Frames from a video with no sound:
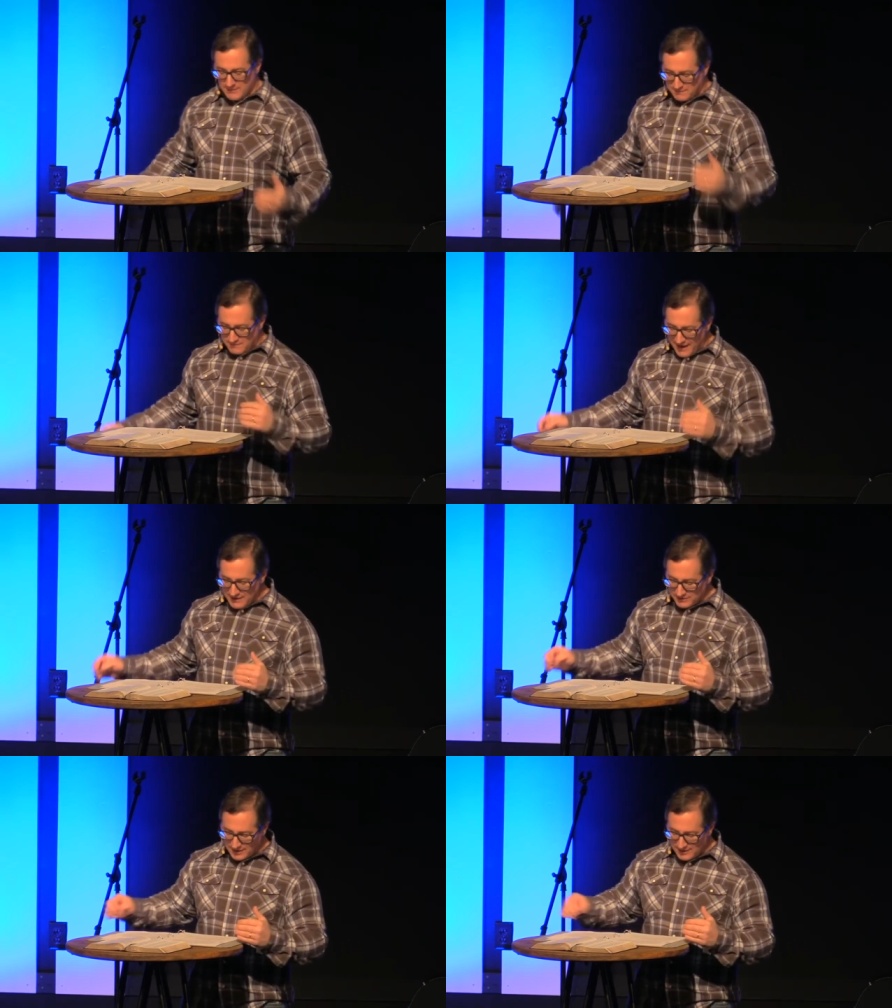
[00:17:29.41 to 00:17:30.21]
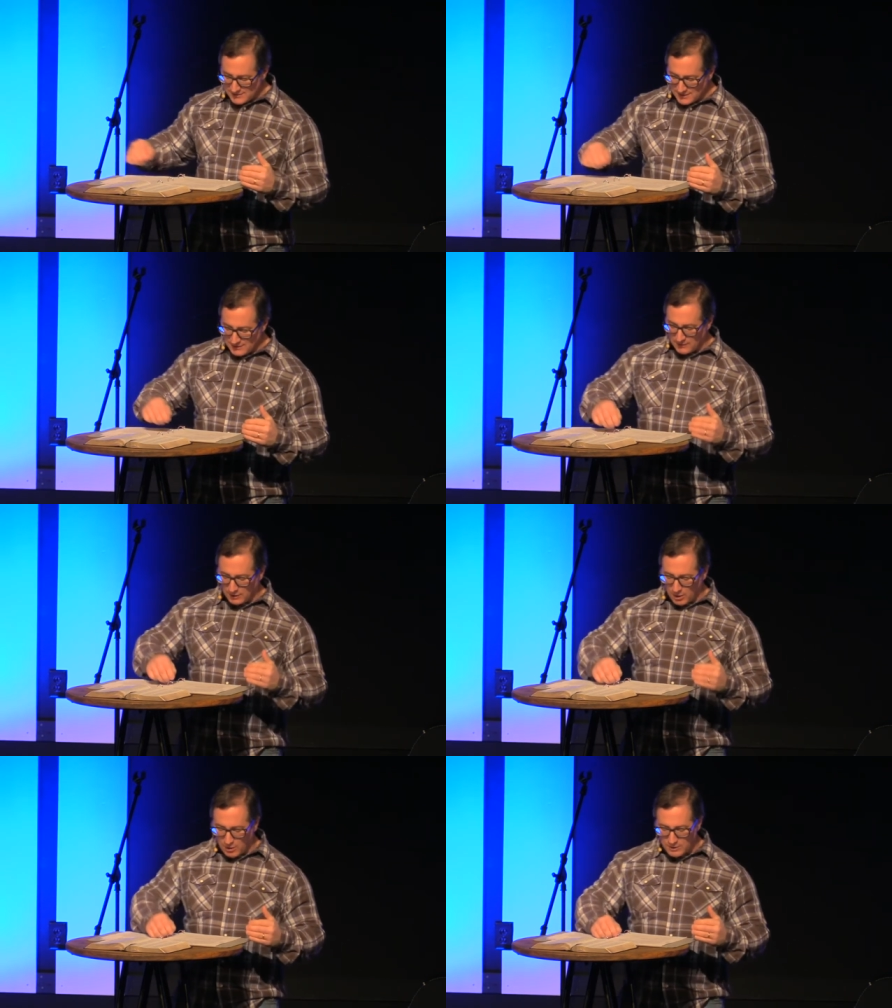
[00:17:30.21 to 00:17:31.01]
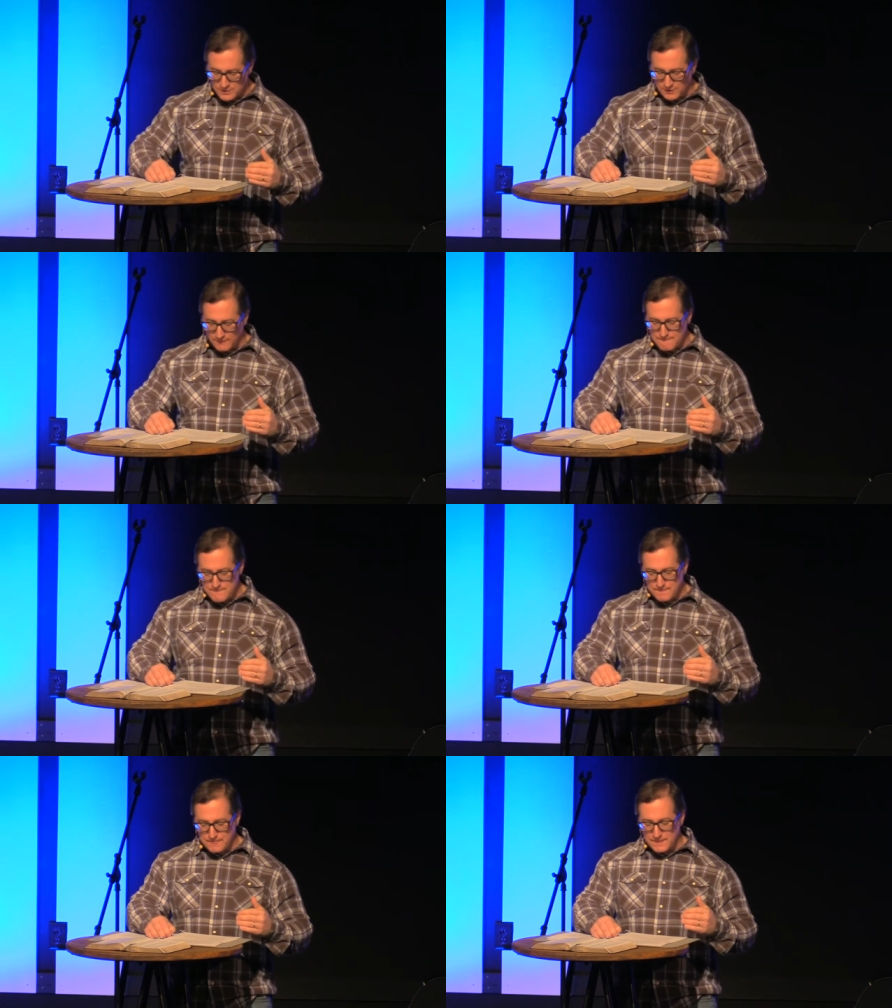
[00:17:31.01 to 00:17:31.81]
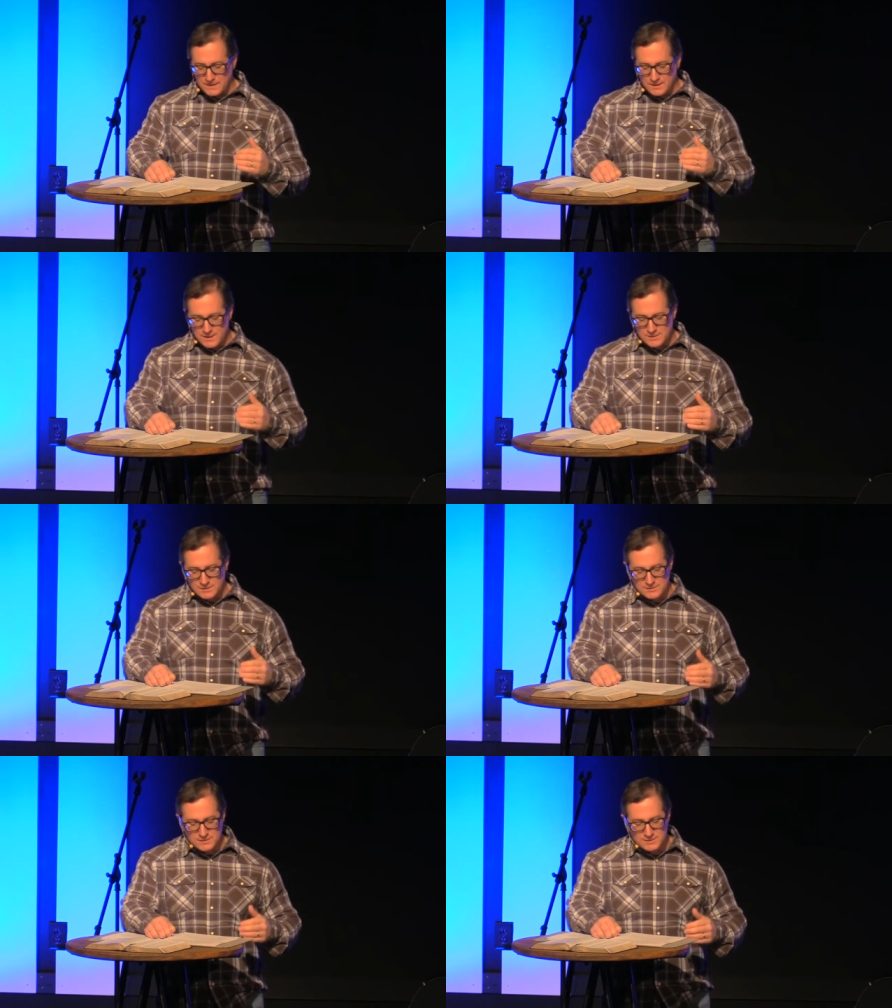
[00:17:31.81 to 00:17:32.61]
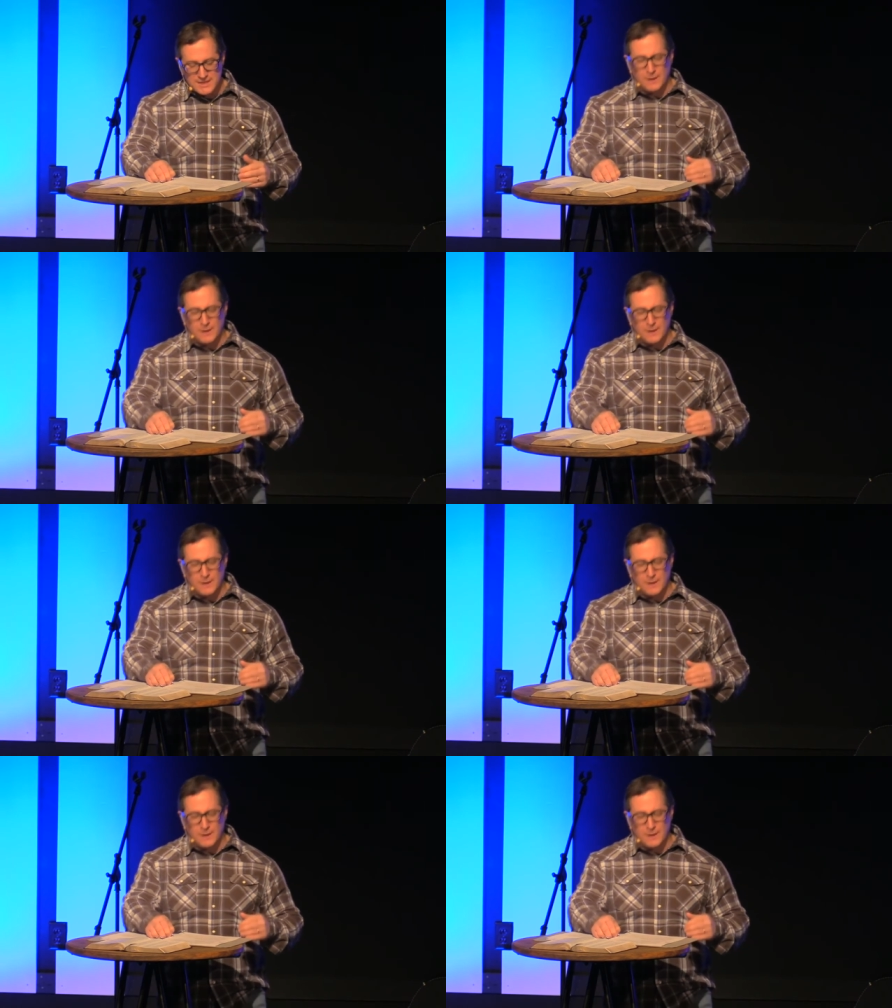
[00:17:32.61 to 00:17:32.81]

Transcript: But faith takes in the larger distances.